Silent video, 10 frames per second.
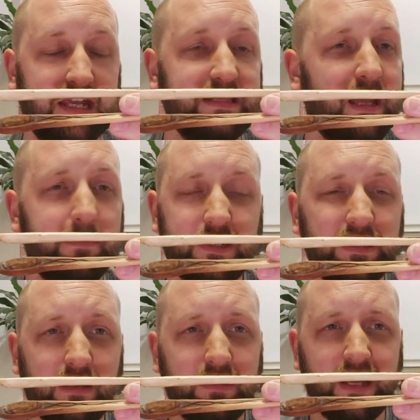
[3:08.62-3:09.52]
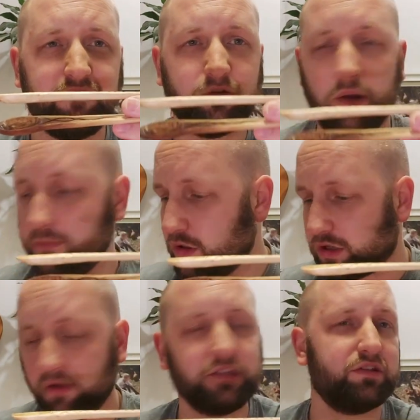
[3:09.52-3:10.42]
it in there, but you don't have to. I'm not
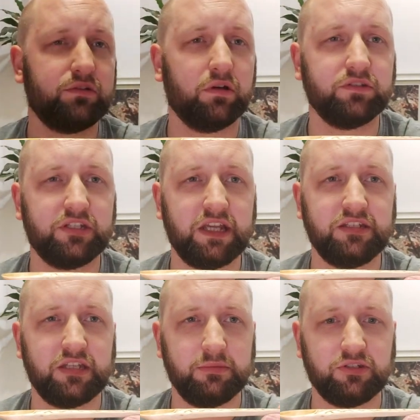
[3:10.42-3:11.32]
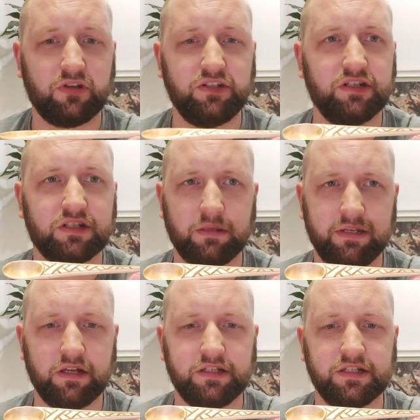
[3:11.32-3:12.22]
going to do on today's demonstration. It's going to
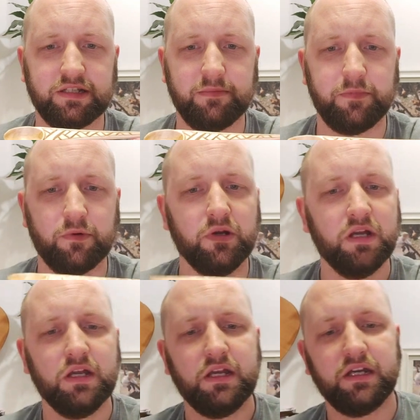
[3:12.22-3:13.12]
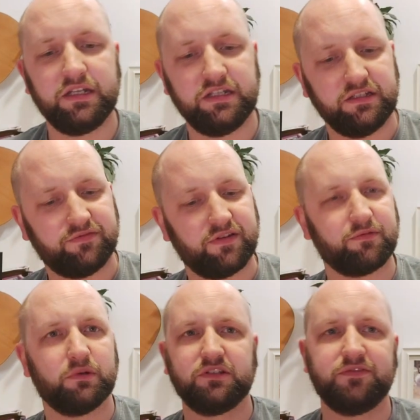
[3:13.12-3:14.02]
be nice and simple and easy for
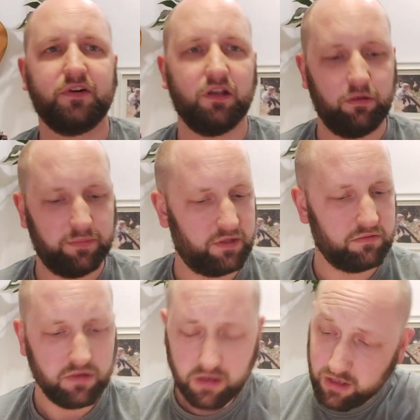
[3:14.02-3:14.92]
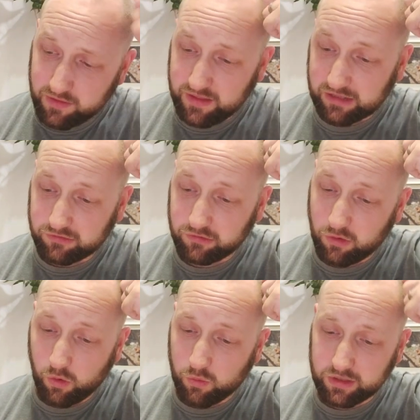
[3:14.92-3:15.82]
everyone to follow, but that's
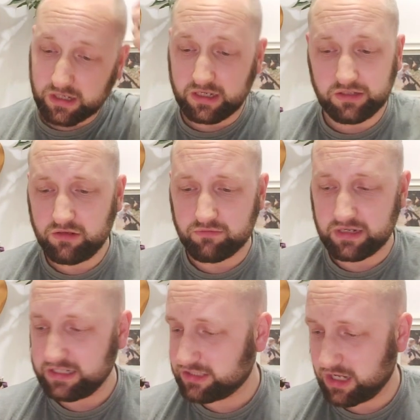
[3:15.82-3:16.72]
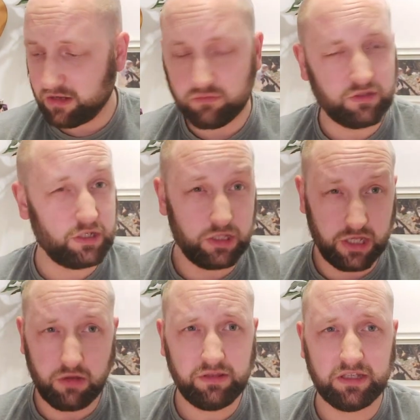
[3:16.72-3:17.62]
all you're going to do really. So
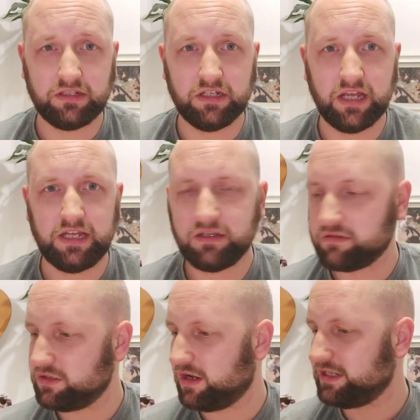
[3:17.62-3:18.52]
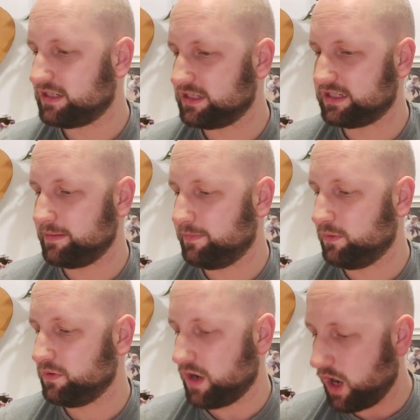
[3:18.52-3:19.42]
the only things you need, nice and
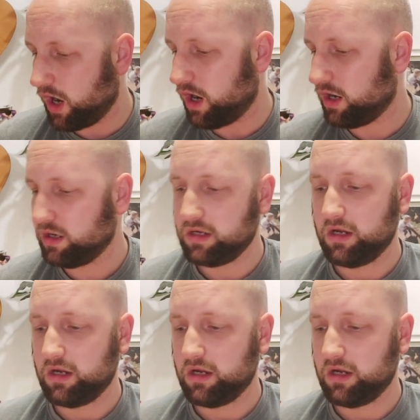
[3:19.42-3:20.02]
simple, are